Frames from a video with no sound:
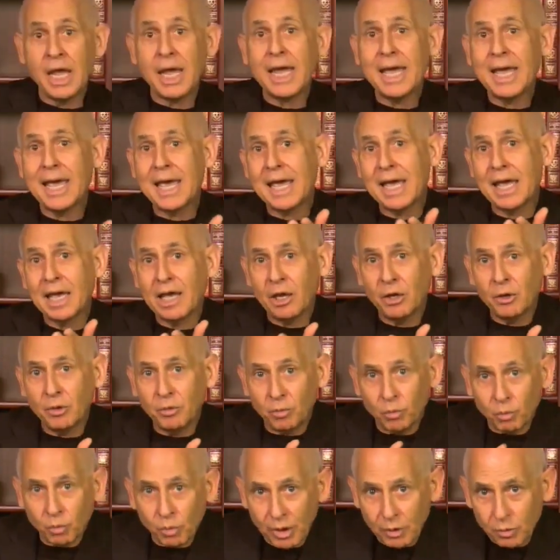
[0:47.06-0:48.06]

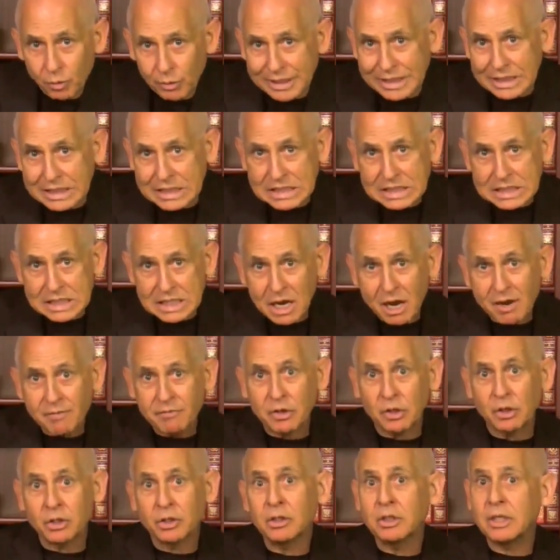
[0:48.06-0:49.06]
and what we
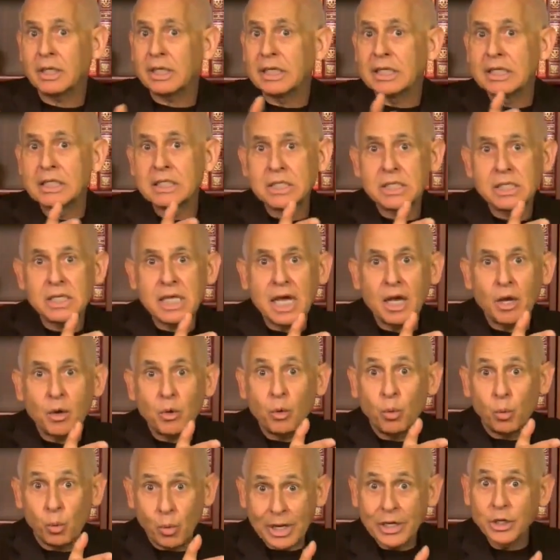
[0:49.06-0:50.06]
discovered is that
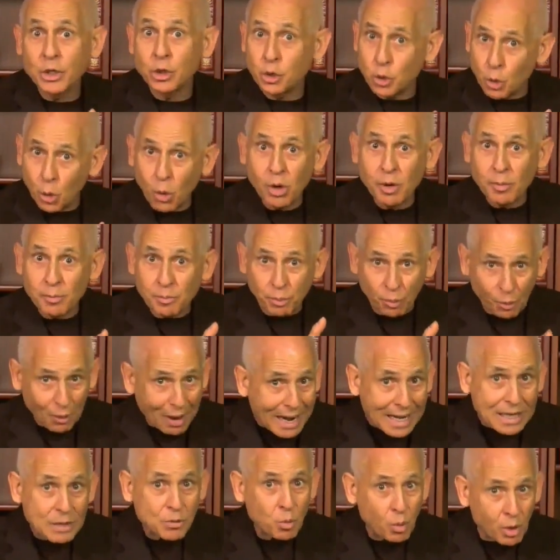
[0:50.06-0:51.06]
when your
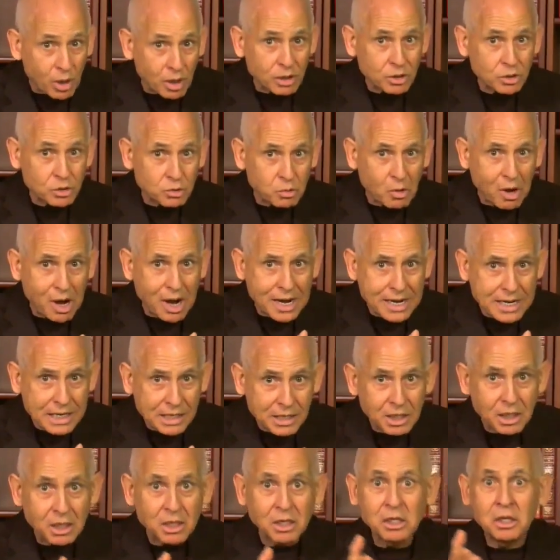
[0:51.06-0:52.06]
brain works right,
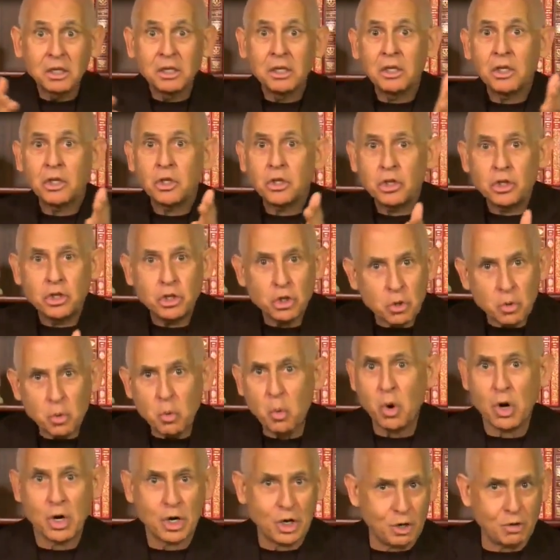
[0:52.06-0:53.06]
you
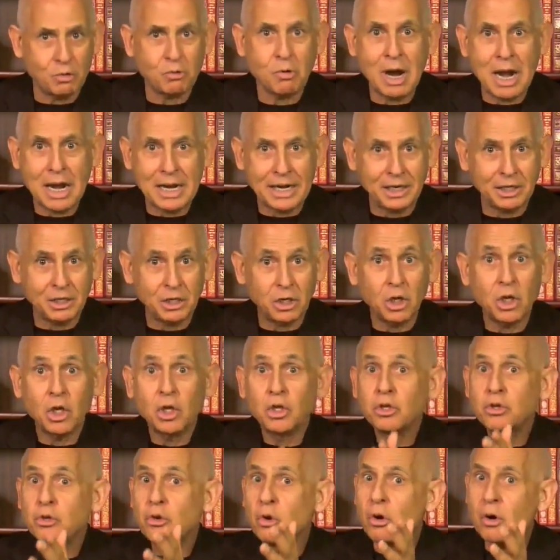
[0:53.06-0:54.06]
work right.
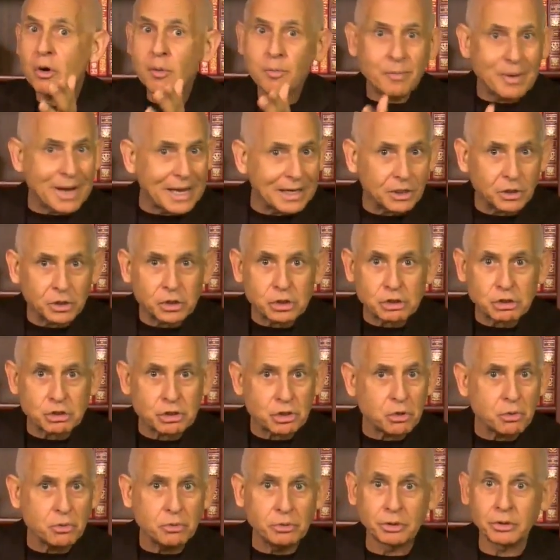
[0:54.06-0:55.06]
You're a better
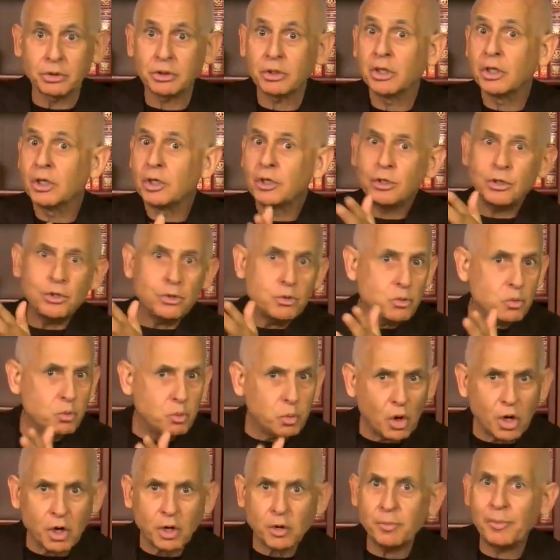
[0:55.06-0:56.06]
student. You
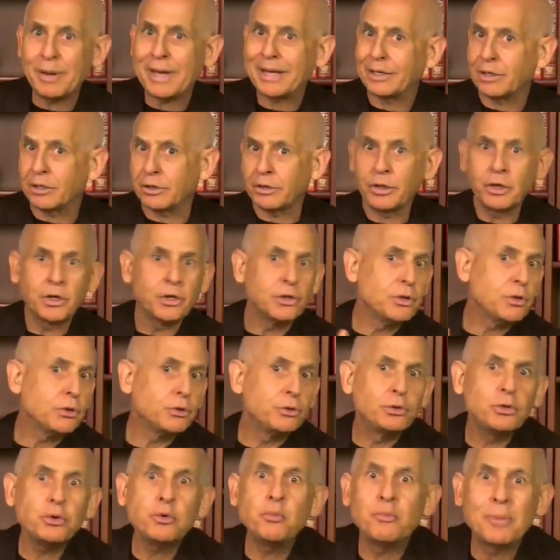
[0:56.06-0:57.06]
work better. You
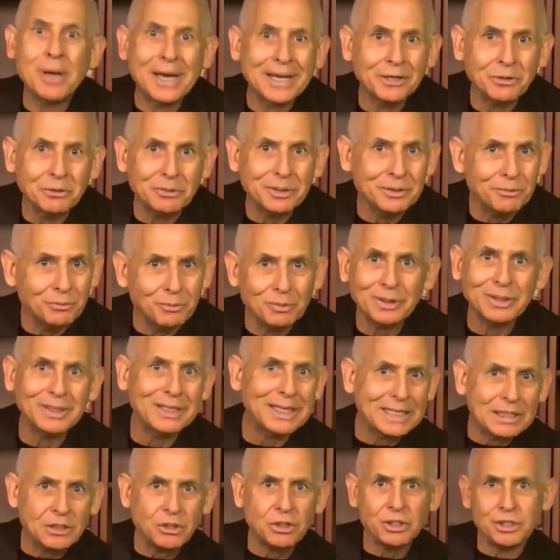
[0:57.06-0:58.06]
do better in
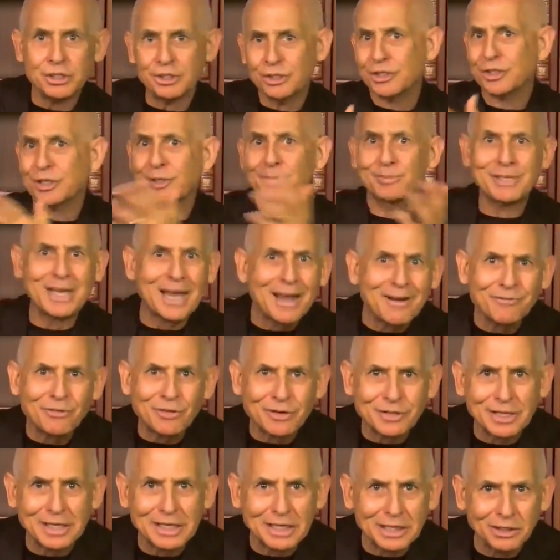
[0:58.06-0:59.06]
relationships.
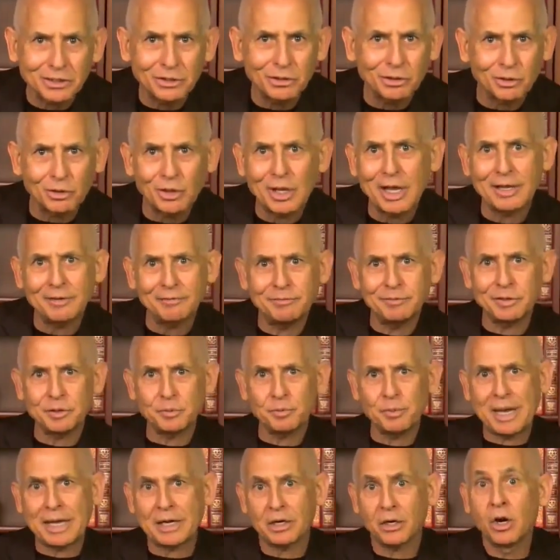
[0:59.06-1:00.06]
Everything in your life is
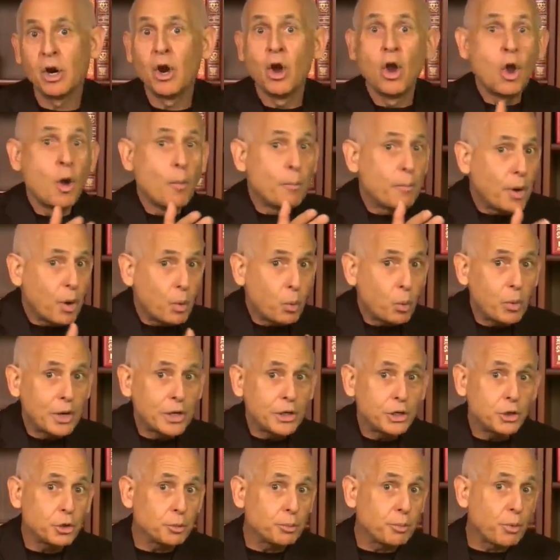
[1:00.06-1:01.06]
better. But
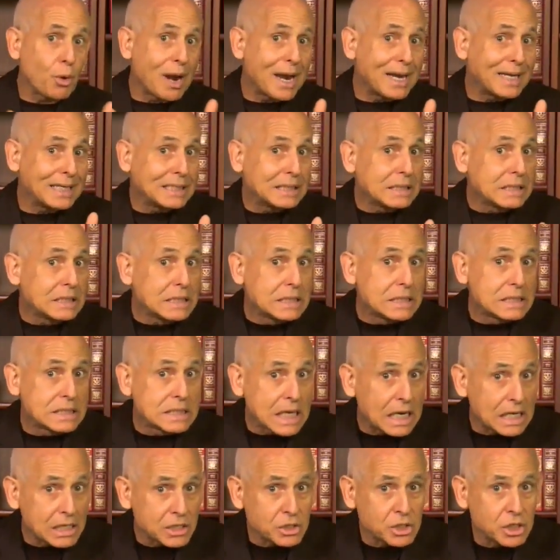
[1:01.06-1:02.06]
when brain
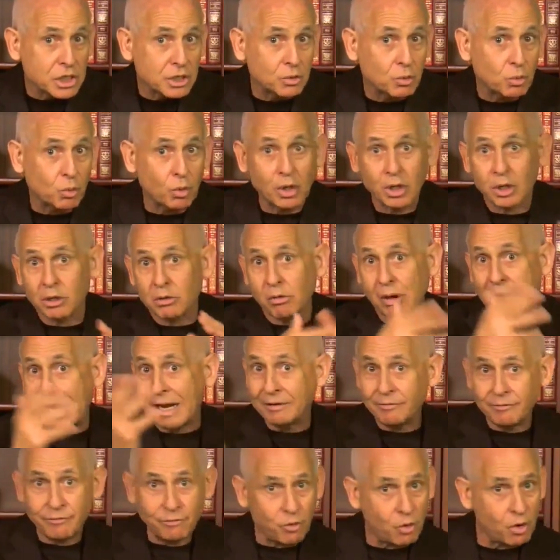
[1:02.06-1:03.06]
doesn't work
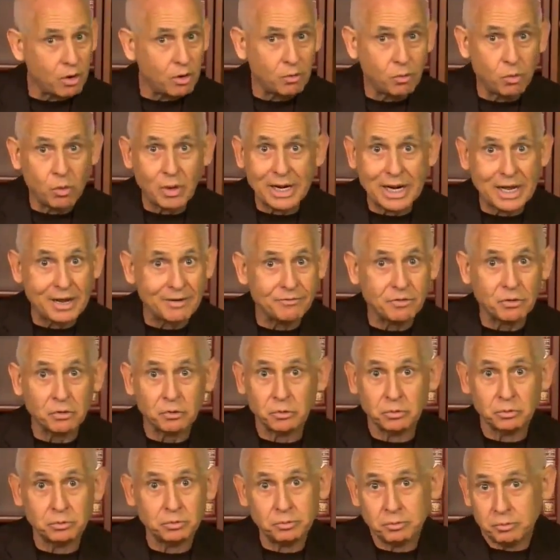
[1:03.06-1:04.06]
right for
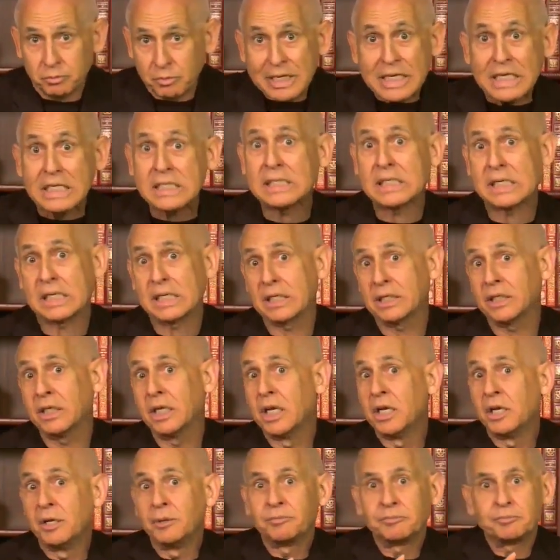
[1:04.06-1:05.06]
whatever reason,
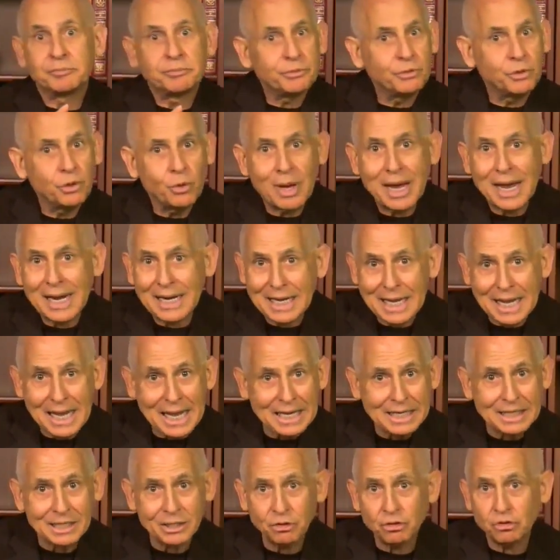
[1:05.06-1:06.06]
you had a
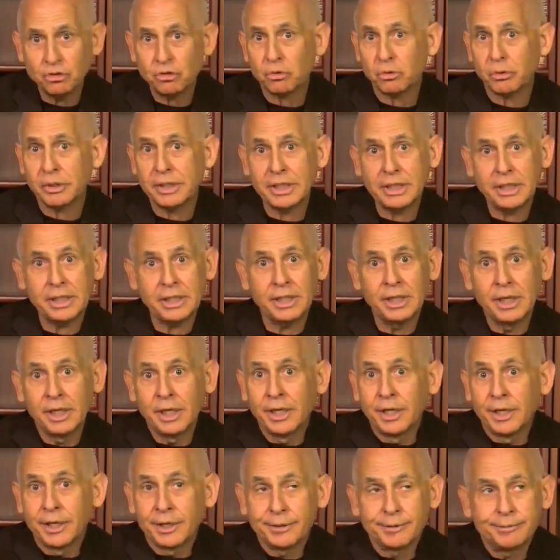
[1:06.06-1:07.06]
head injury,
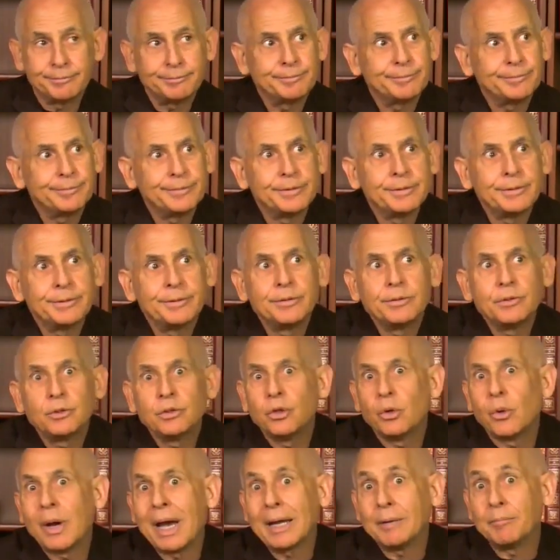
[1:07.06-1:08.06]

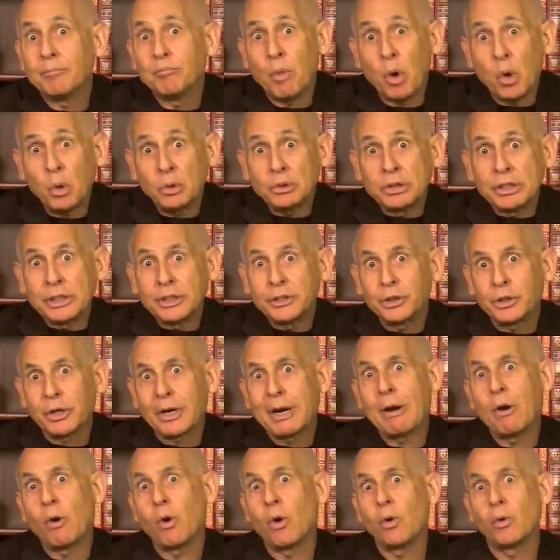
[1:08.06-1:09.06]
you had mold in your
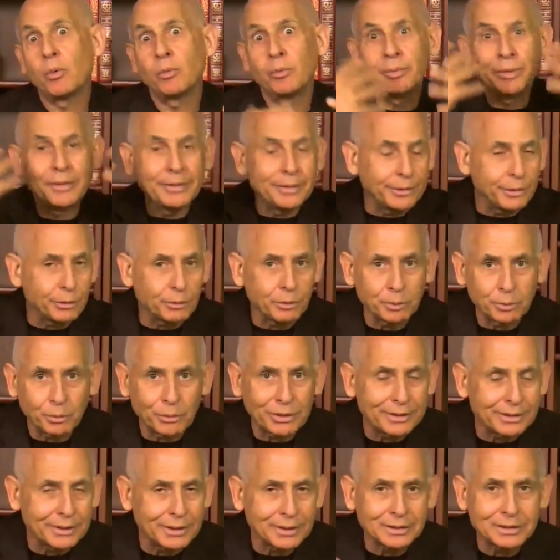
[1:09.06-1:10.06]
home and you were
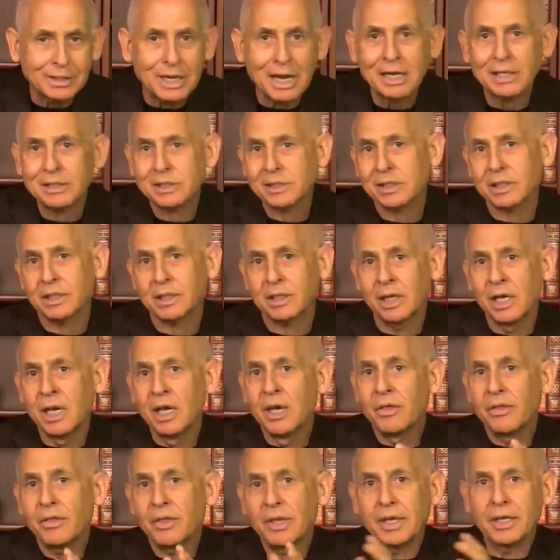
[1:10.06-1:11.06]
breathing toxic
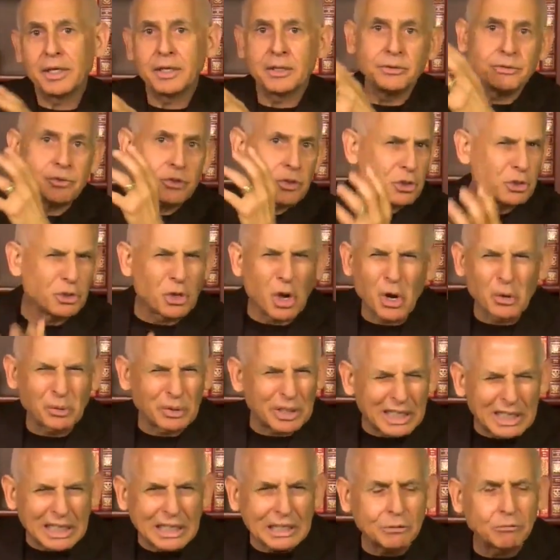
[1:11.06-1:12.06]
things, you
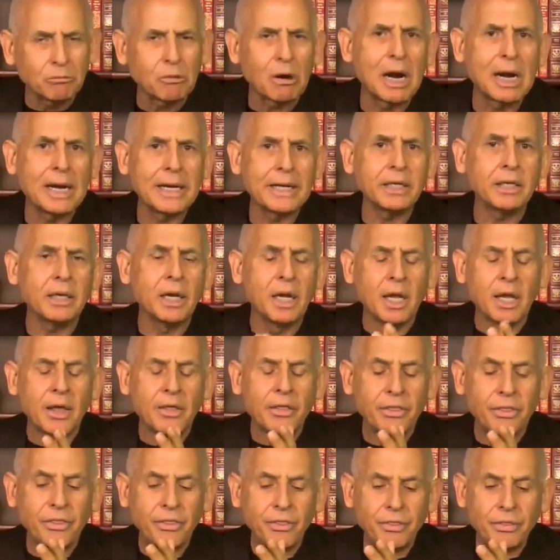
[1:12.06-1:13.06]
don't eat right,
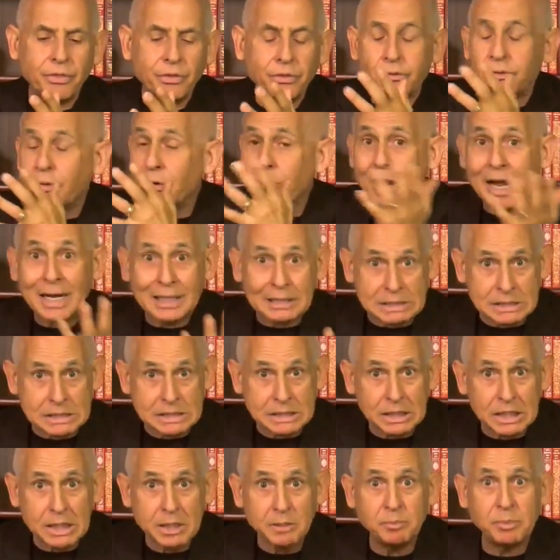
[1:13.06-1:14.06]
you're not
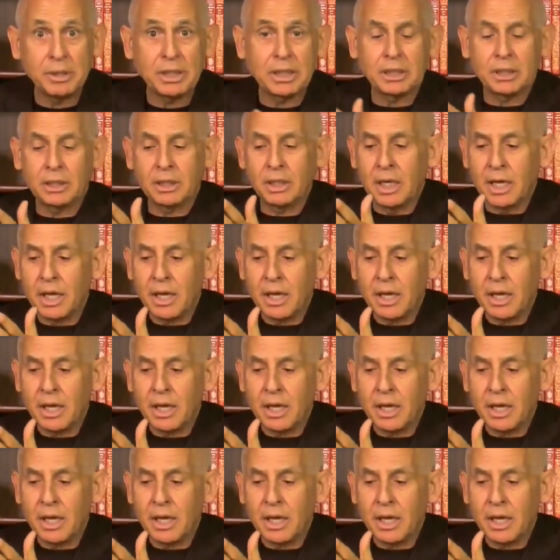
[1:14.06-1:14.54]
sleeping,